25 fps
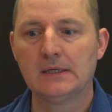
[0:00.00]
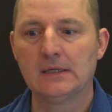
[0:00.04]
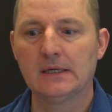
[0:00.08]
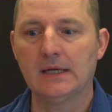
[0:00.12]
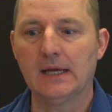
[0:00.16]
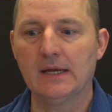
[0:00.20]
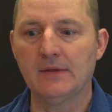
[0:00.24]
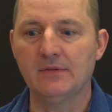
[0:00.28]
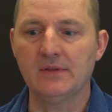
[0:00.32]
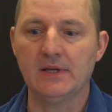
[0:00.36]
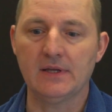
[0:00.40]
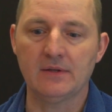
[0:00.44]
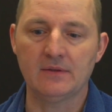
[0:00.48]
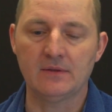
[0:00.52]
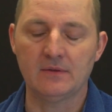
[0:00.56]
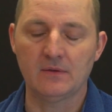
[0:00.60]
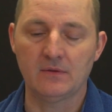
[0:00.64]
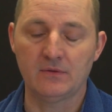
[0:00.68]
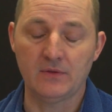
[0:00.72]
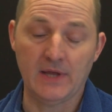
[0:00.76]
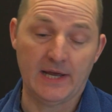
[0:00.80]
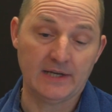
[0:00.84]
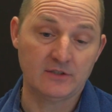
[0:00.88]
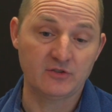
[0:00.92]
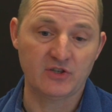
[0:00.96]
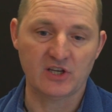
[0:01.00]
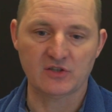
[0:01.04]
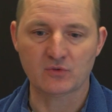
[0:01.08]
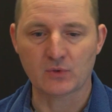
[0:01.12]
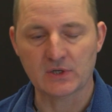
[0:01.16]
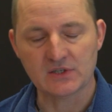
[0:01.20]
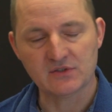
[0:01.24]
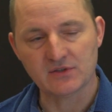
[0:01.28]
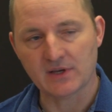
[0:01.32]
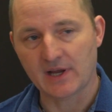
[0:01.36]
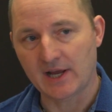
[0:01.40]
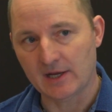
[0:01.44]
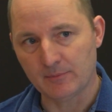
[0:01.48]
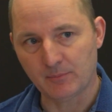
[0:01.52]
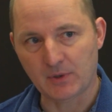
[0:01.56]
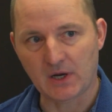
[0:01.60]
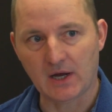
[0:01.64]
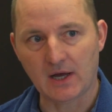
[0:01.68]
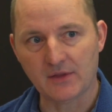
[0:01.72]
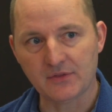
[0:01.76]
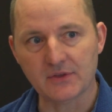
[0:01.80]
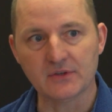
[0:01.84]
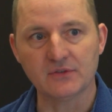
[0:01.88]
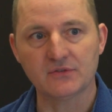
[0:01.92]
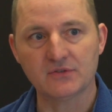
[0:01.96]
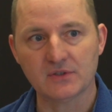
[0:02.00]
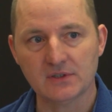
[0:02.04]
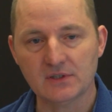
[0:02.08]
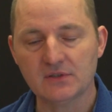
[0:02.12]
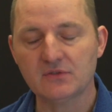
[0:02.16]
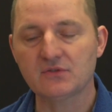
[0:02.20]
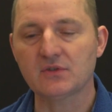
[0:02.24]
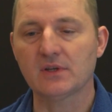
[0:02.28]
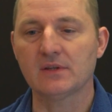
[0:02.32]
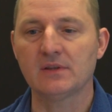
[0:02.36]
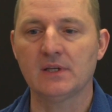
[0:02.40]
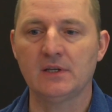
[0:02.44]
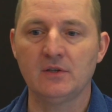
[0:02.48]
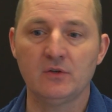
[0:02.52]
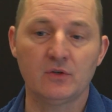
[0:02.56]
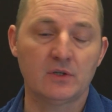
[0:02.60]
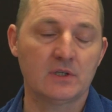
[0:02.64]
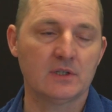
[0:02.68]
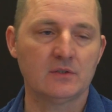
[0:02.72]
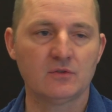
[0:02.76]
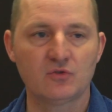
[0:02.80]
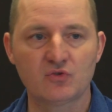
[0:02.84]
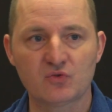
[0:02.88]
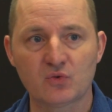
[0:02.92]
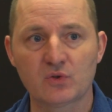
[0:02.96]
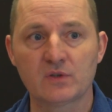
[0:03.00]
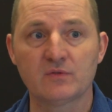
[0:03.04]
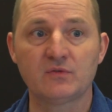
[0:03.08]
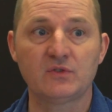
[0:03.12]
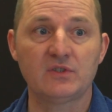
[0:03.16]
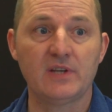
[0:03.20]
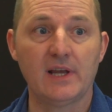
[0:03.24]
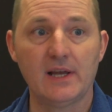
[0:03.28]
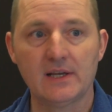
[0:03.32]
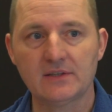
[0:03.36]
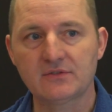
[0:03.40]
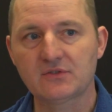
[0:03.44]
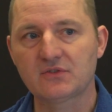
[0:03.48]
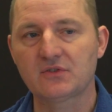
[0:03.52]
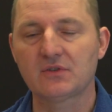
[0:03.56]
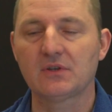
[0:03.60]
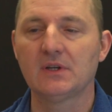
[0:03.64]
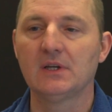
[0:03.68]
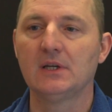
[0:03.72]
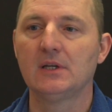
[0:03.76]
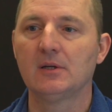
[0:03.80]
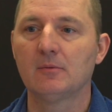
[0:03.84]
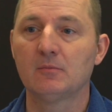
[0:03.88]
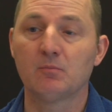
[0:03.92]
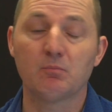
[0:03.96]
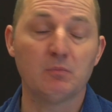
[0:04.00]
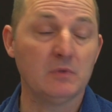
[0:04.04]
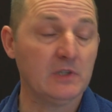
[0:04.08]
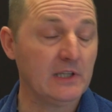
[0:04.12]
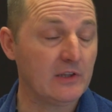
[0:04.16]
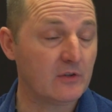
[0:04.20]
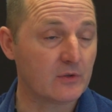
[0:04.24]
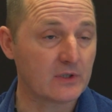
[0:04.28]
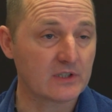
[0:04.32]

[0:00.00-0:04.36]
And then that generates a hypothesis, and then you can sort of test either